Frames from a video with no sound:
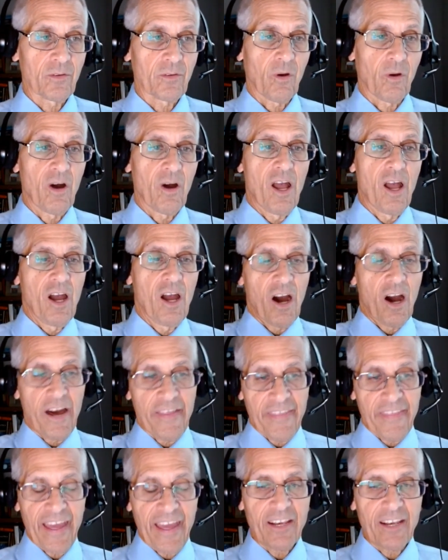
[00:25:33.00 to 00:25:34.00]
So
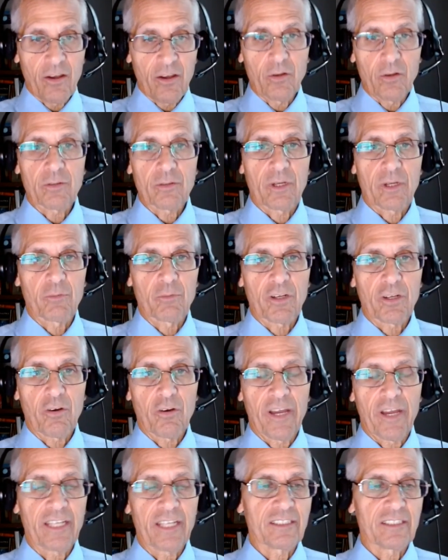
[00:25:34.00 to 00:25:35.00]
on that note, I'm going
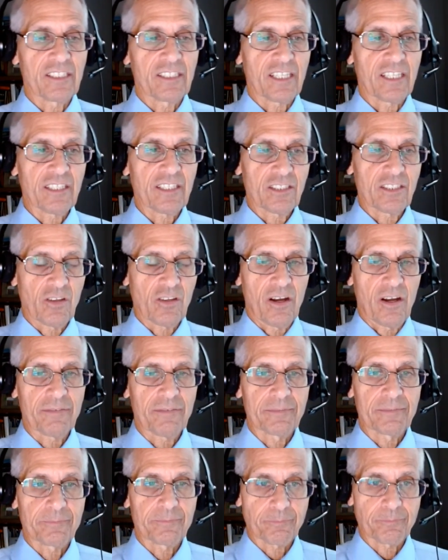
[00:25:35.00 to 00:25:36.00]
to go ahead and cut this
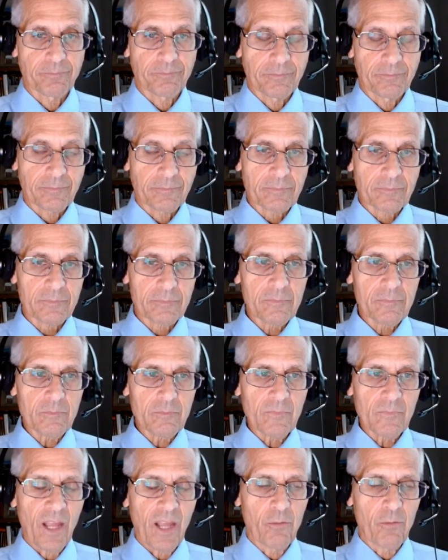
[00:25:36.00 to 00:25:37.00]
off.
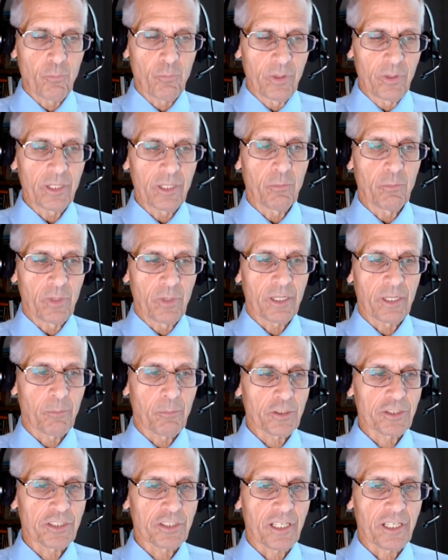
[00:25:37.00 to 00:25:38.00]
I really really
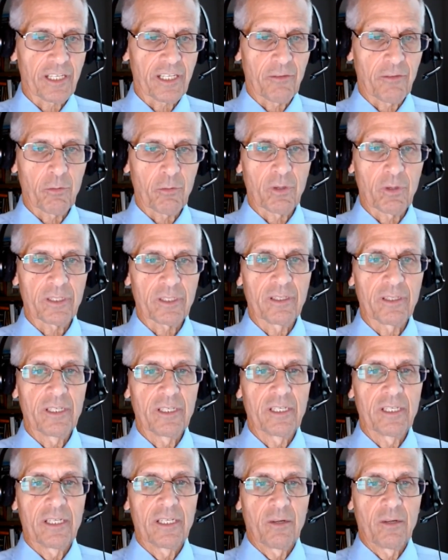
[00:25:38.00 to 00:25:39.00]
appreciate everyone
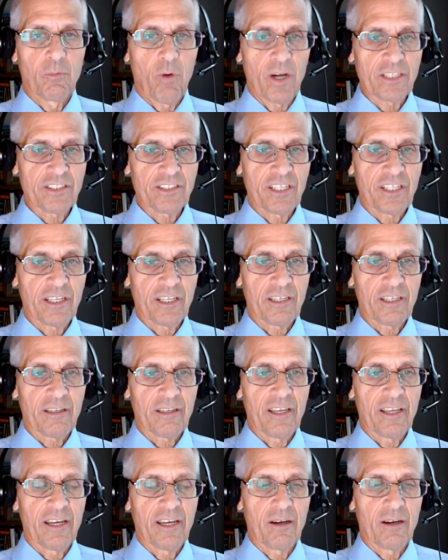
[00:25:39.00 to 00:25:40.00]
watching
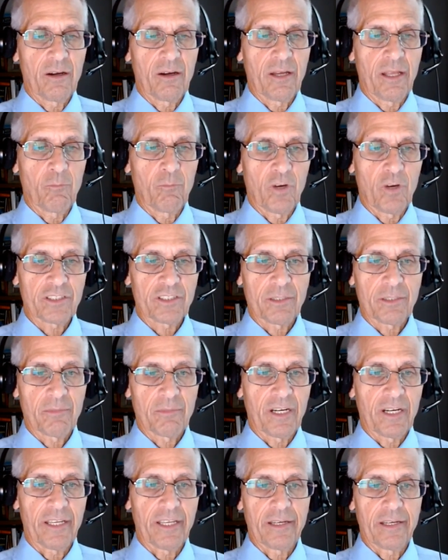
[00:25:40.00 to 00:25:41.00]
it uh, and
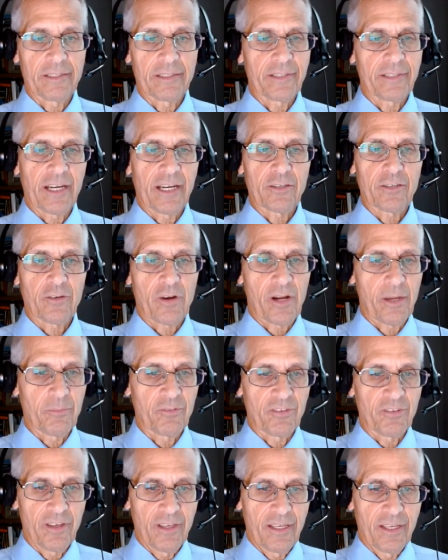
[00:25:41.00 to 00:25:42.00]
watching my uh,
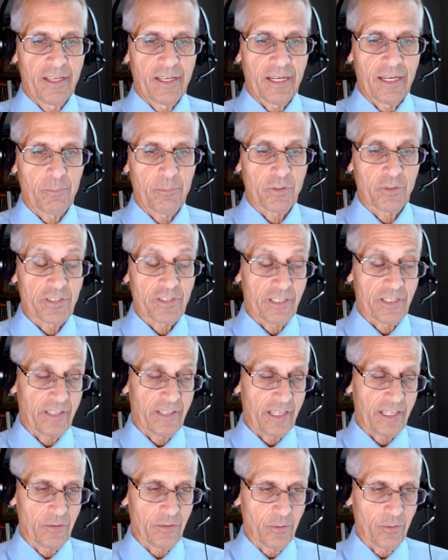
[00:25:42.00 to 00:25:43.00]
diatribes. I
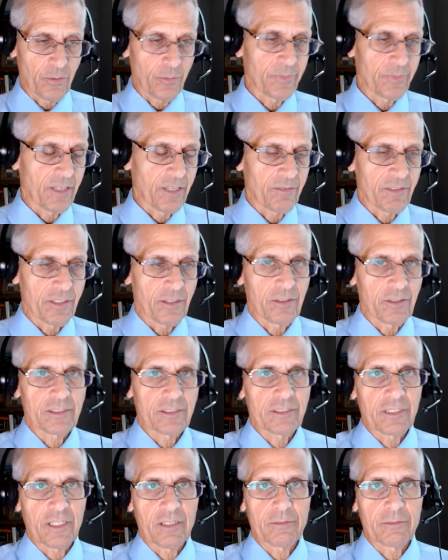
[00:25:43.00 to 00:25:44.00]
appreciate that too, even though
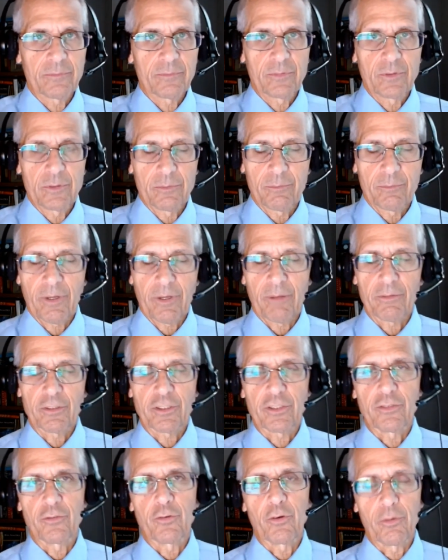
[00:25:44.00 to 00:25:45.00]
it's you know
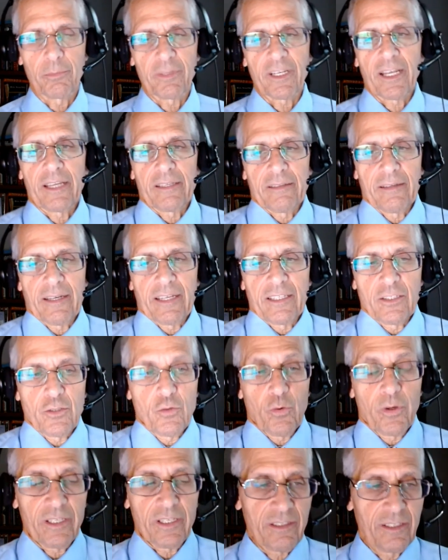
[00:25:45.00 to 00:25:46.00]
probably shouldn't do them, but I, I
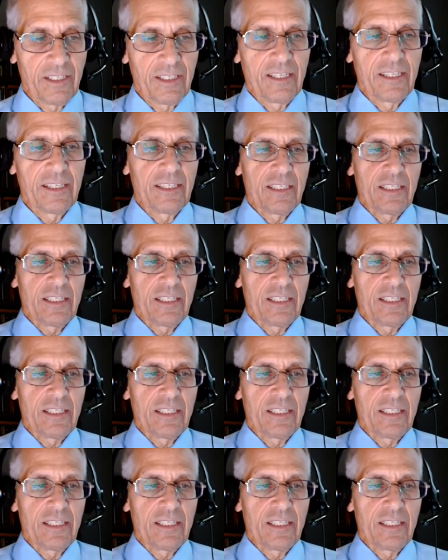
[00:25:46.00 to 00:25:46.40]
enjoy it.